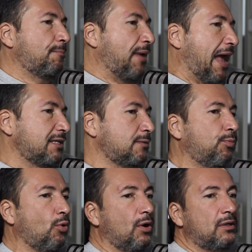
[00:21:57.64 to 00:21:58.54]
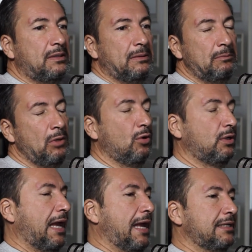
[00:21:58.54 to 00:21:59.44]
the passport.
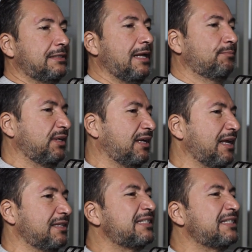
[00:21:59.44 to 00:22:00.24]
Okay, something can